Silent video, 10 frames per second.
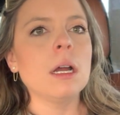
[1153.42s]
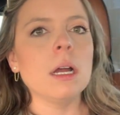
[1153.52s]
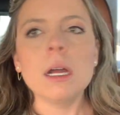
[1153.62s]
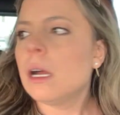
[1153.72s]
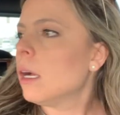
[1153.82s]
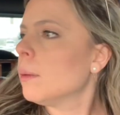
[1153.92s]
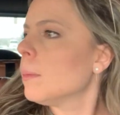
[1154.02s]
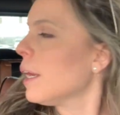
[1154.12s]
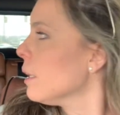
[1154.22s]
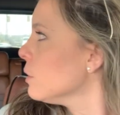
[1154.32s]

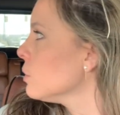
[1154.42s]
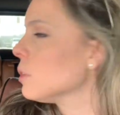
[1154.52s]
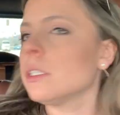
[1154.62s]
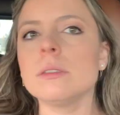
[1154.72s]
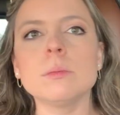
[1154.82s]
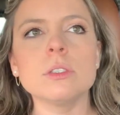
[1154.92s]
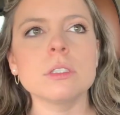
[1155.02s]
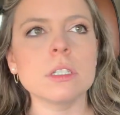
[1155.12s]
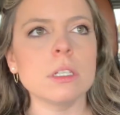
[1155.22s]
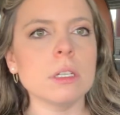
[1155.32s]
I'm
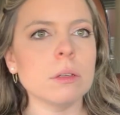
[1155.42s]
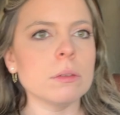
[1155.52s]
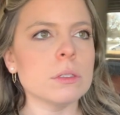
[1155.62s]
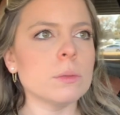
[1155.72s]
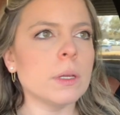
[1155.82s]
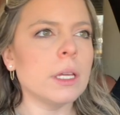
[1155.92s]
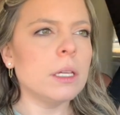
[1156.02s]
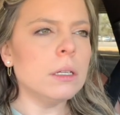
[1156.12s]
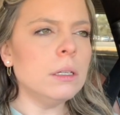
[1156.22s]
just gonna go this way.